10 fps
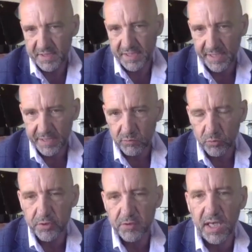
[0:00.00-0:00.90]
again,
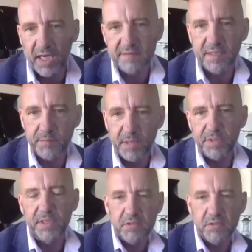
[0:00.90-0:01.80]
world class and
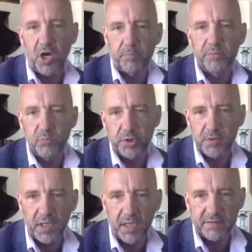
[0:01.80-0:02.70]
maybe top world
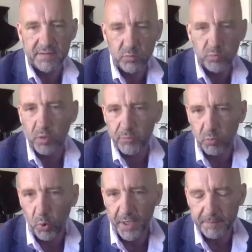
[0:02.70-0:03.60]
class, number
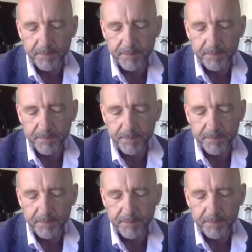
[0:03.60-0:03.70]
one.